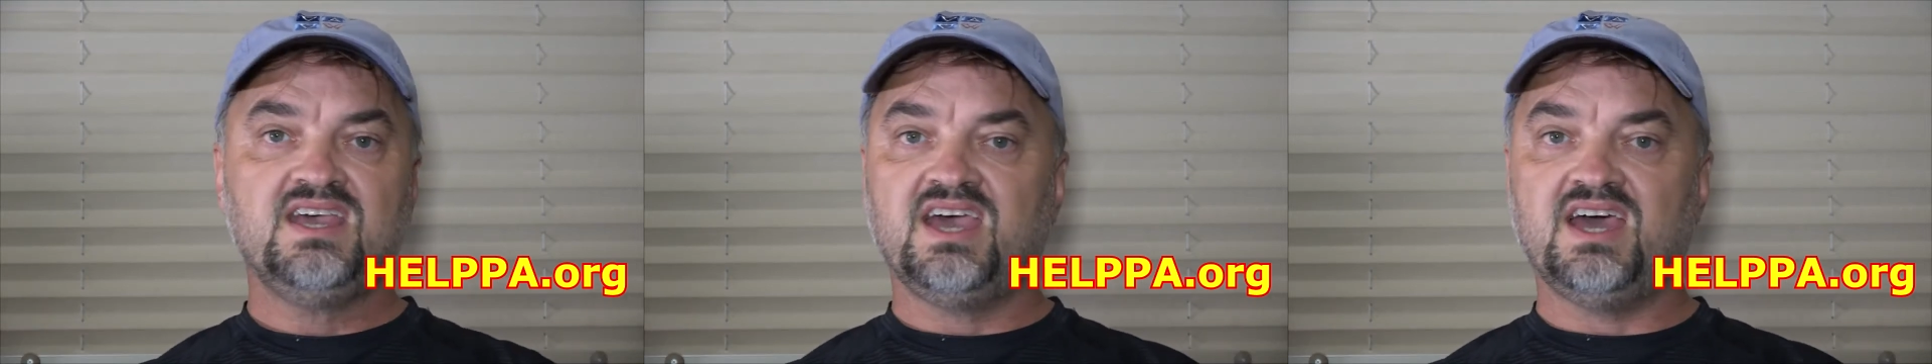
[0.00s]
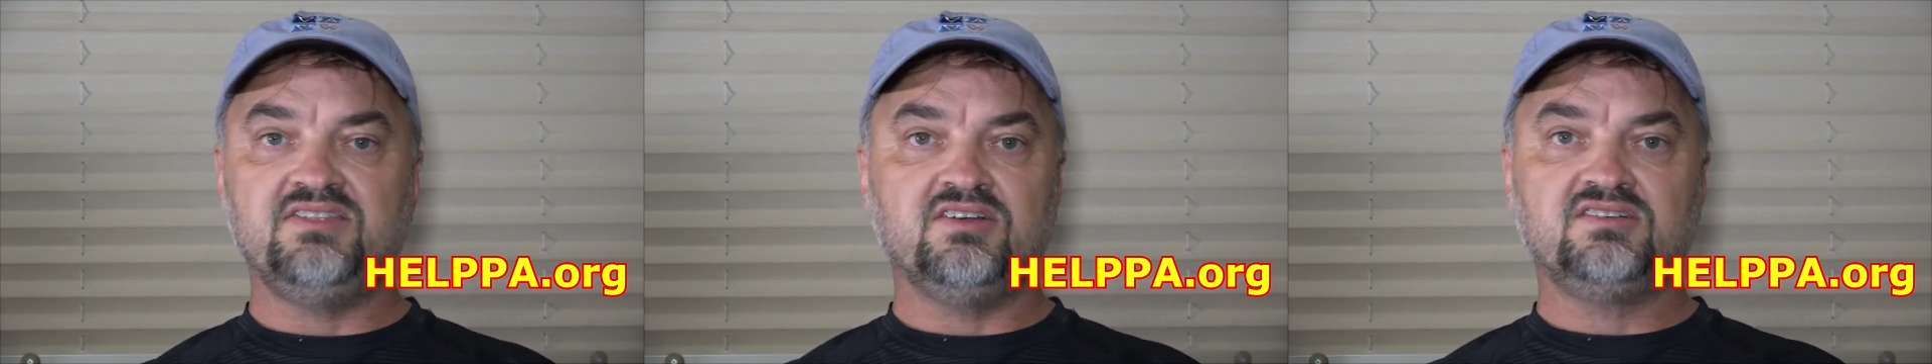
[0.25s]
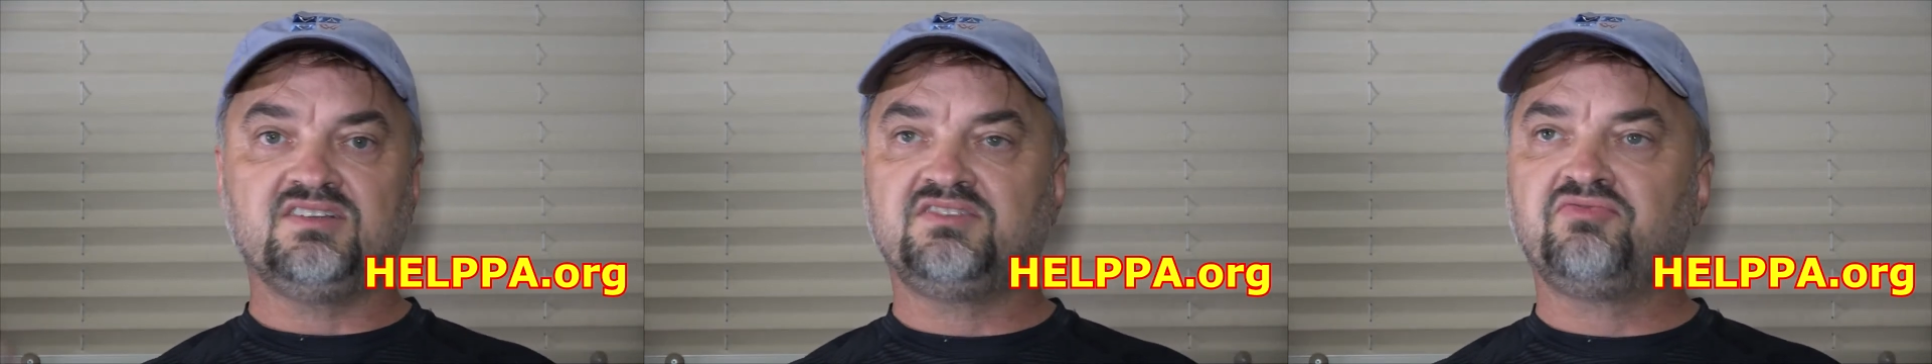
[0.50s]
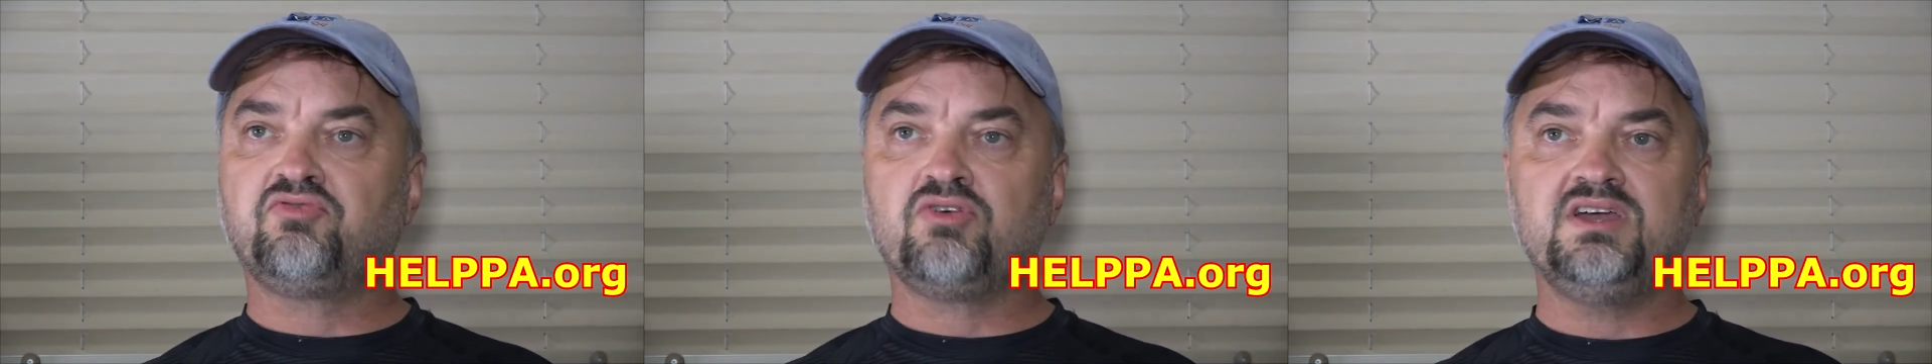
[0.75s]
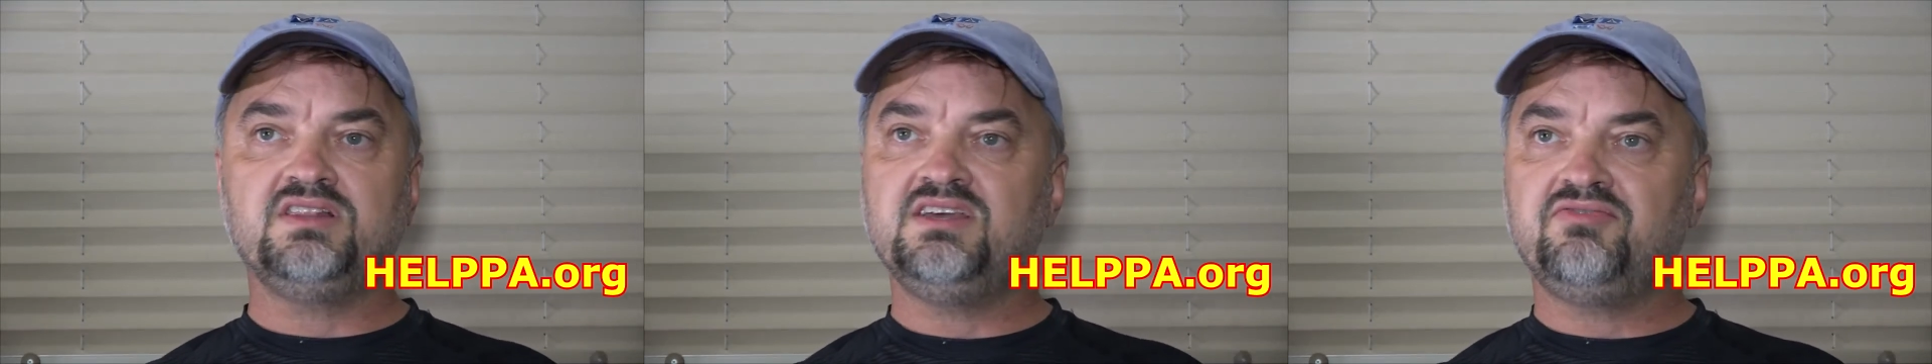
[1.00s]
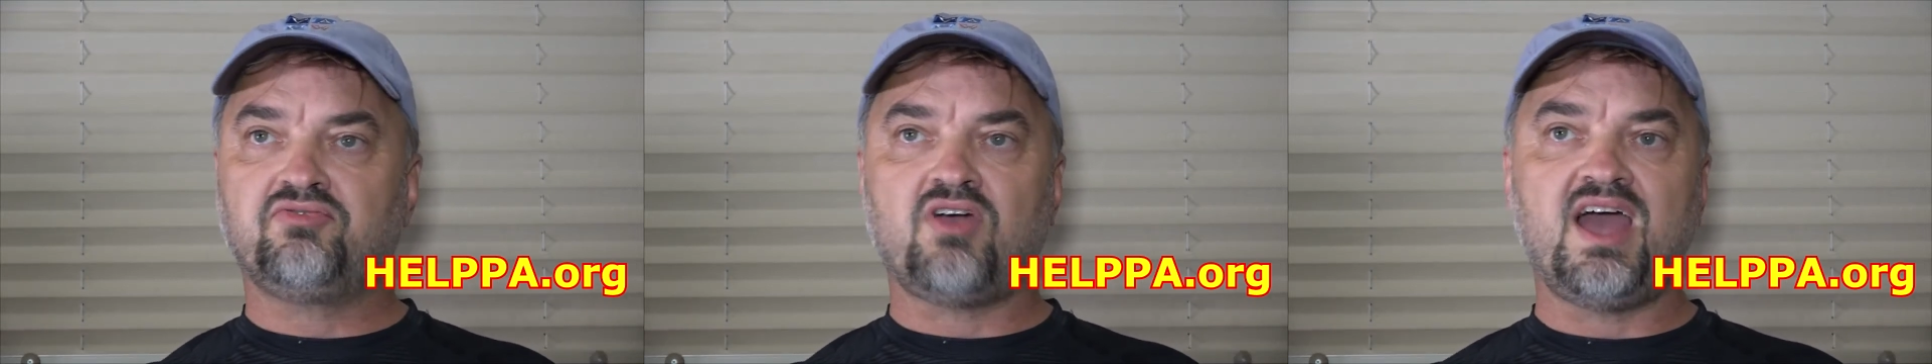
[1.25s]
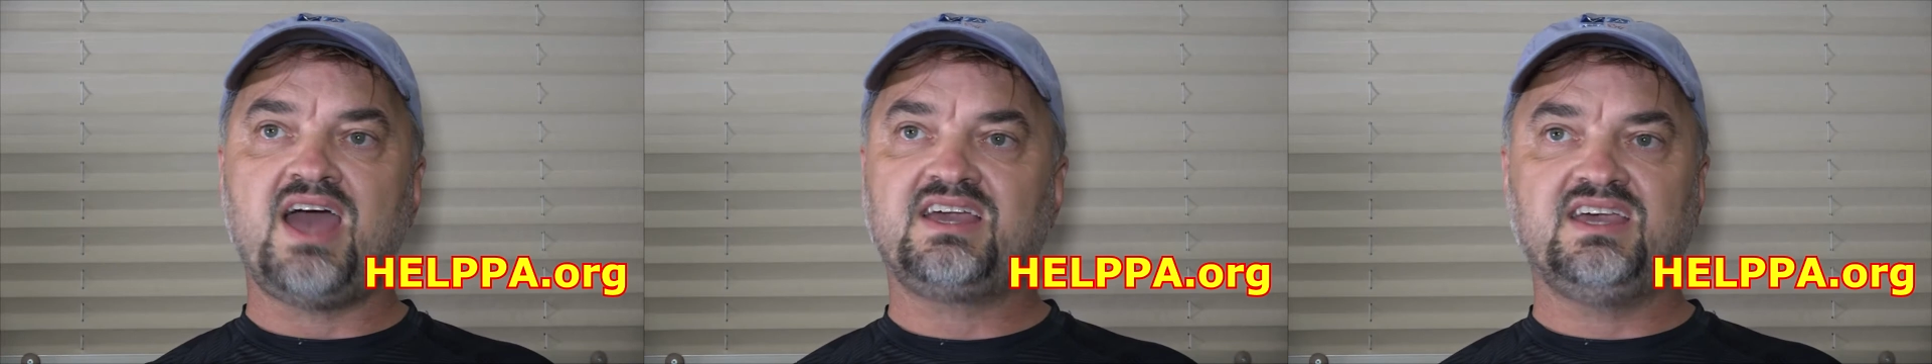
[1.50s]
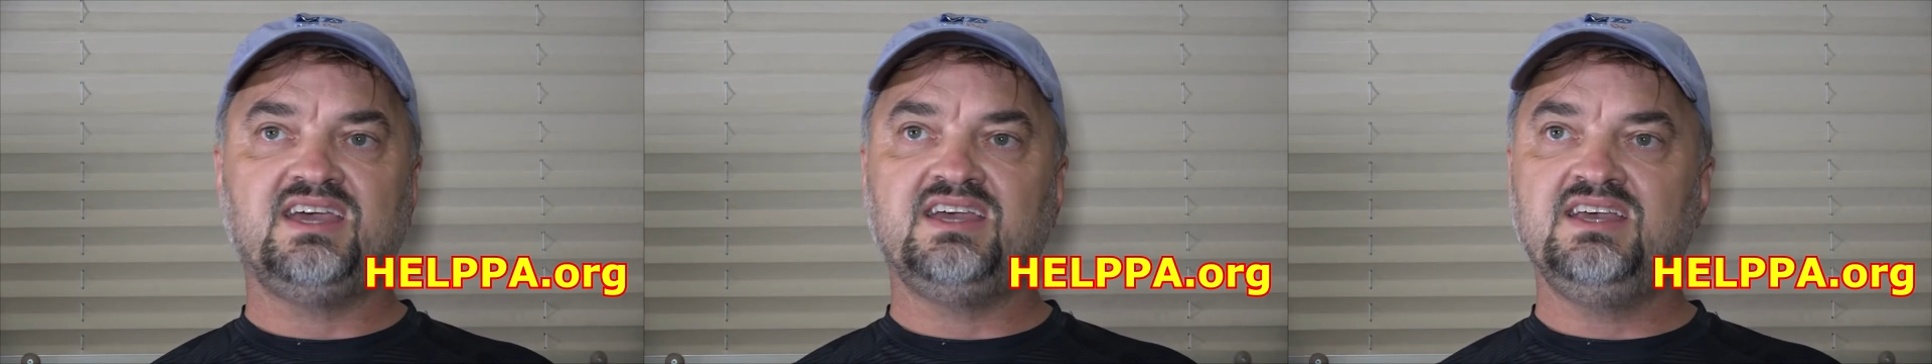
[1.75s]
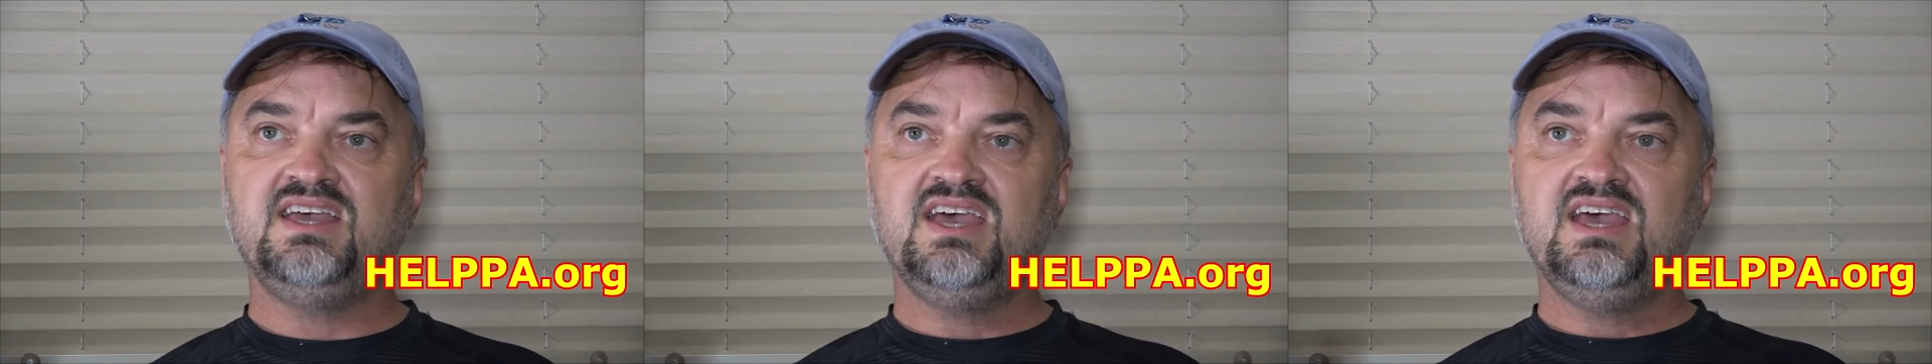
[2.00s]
and they're just freely fracking.